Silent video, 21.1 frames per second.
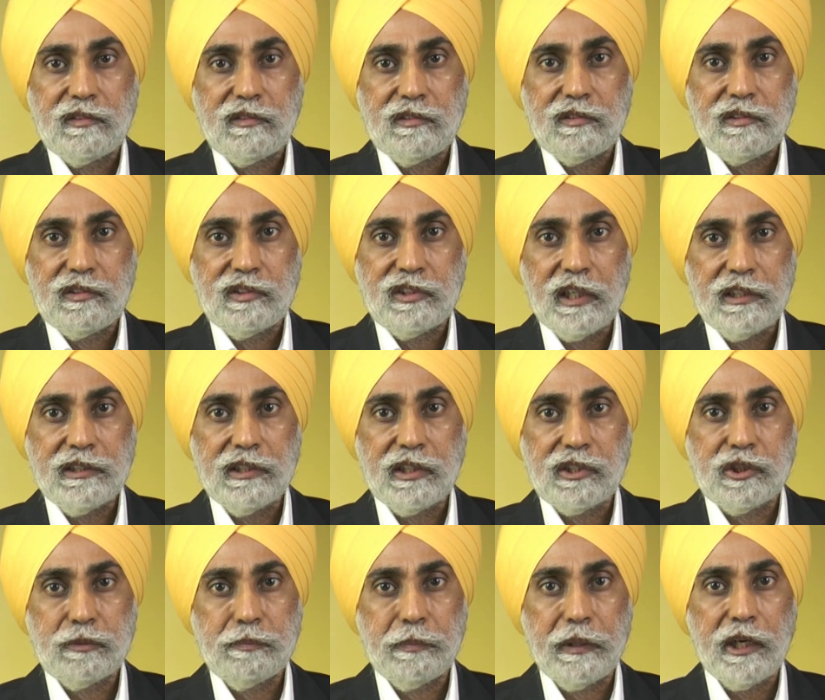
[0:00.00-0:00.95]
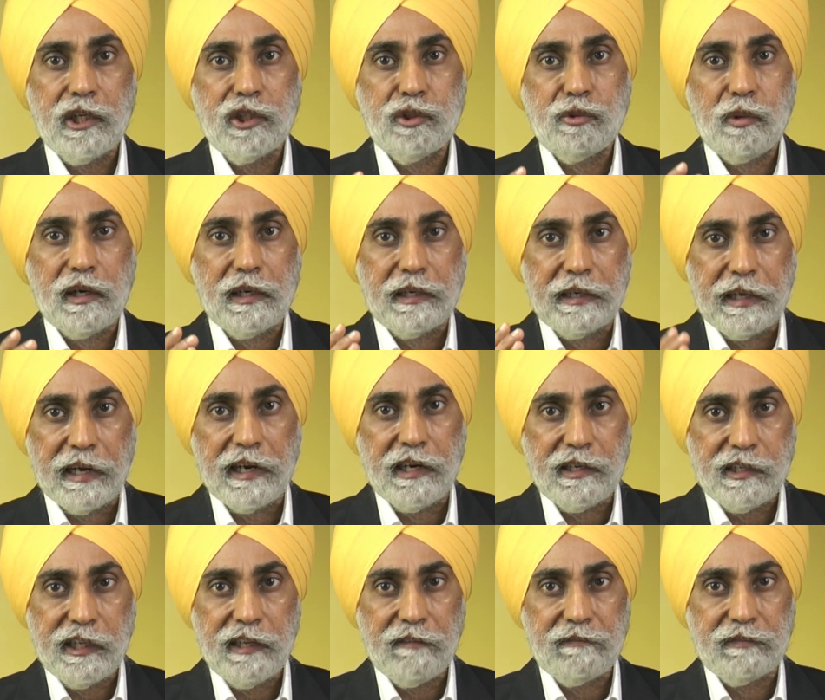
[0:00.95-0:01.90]
such a spiritual
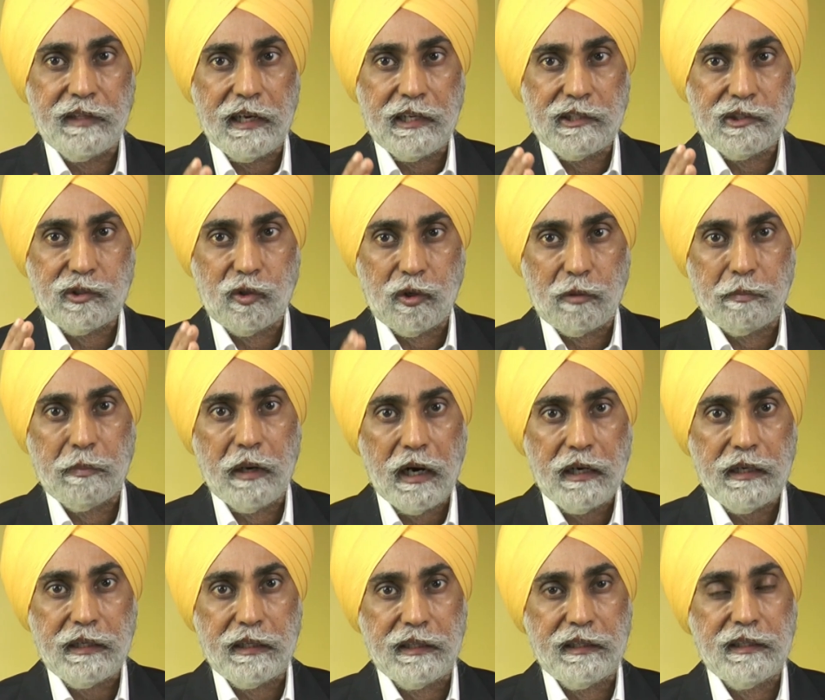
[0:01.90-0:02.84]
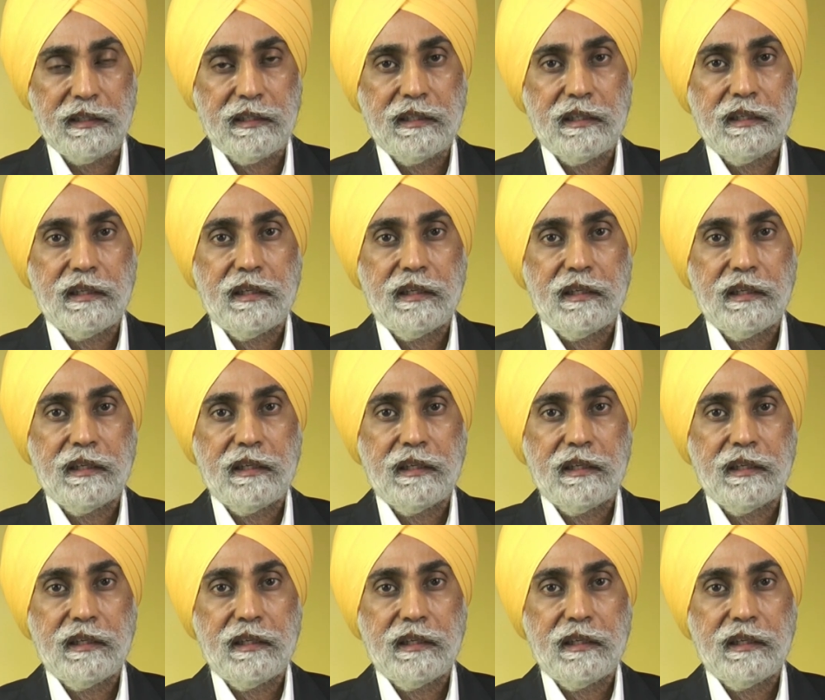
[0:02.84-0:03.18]
narrative that is Gurbani,